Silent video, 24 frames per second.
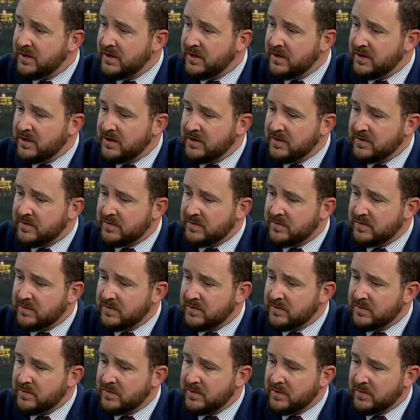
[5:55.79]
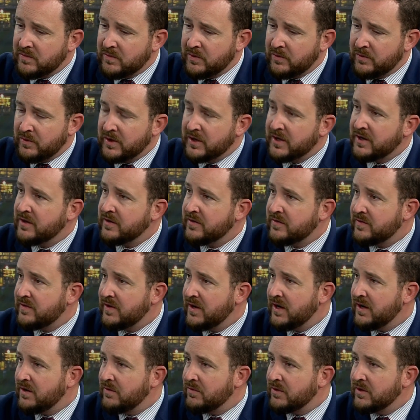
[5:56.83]
is when we look at the
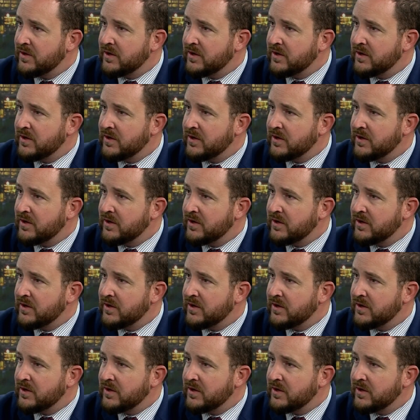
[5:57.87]
state and